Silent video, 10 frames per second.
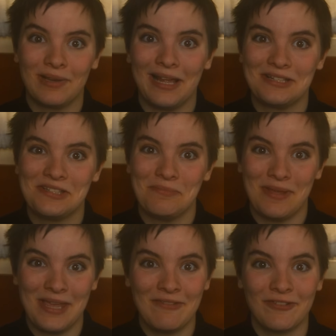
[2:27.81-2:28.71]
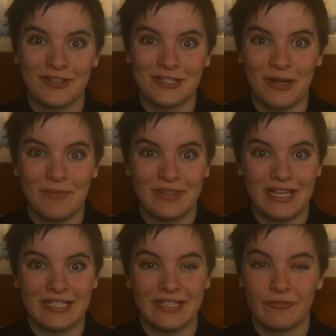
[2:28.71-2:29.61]
plan to be for the time that
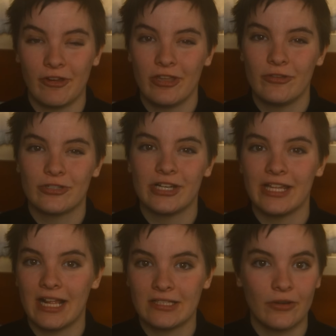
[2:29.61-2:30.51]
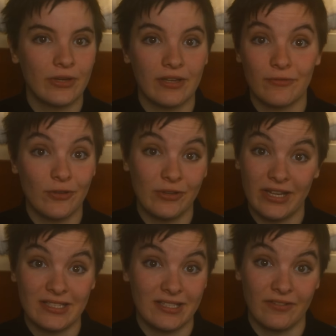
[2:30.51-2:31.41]
they're delivering. Usually that's only a few
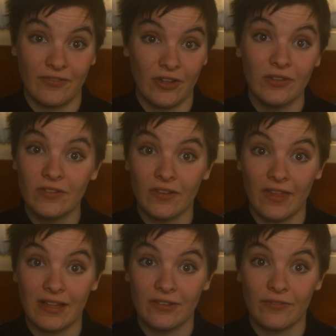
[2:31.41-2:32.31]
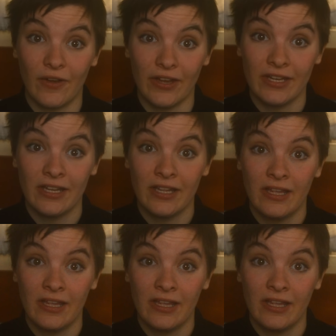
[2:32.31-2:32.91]
days in advance, so that's fine.